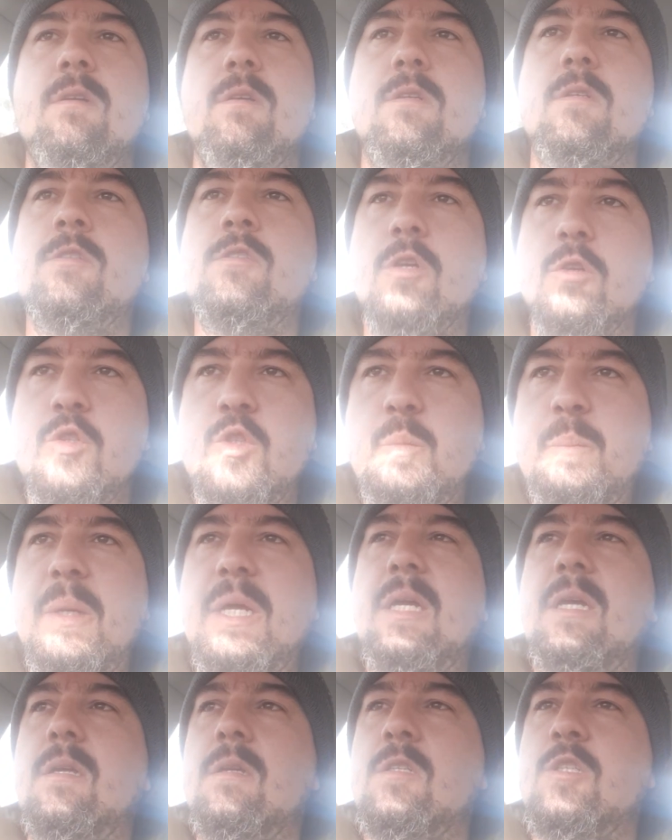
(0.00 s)
So
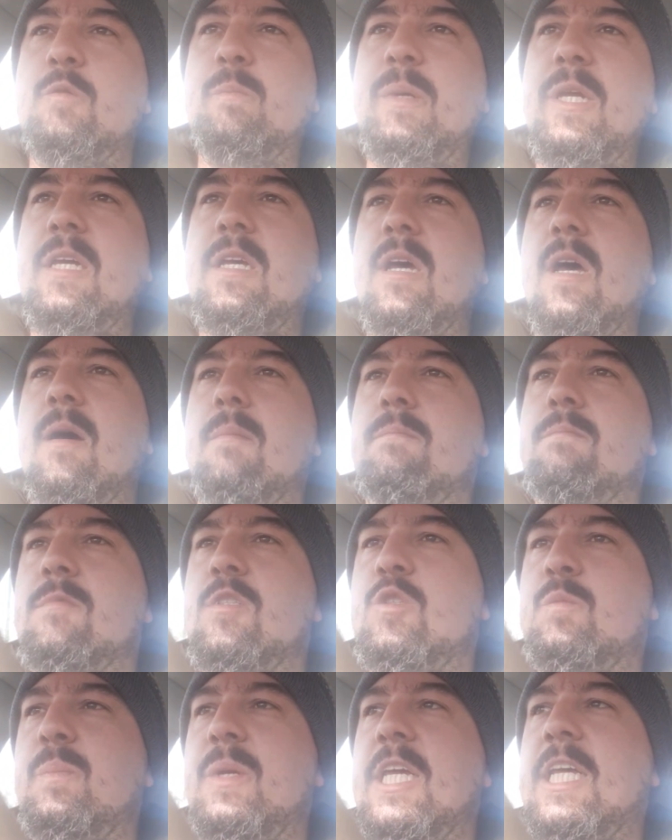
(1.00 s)
speak up,
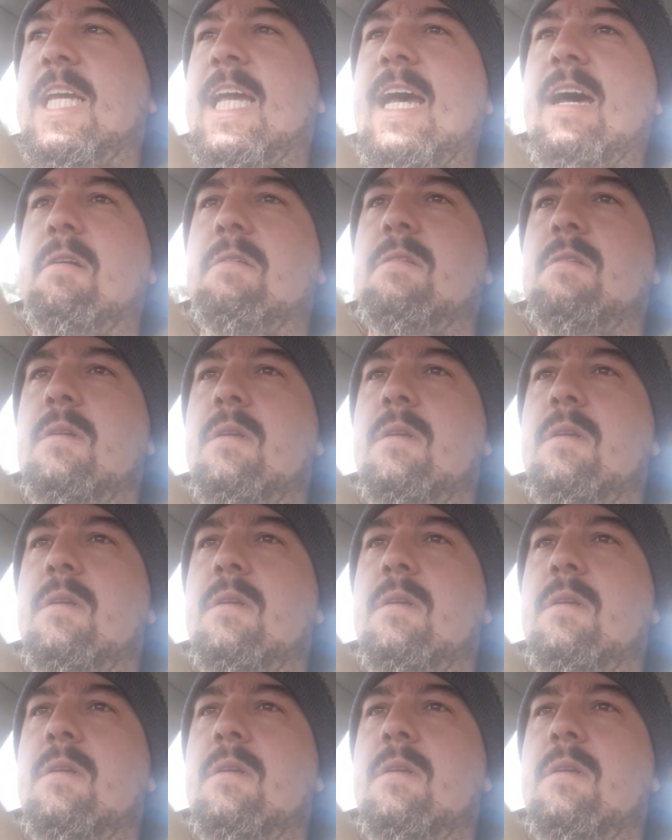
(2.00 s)
speak out,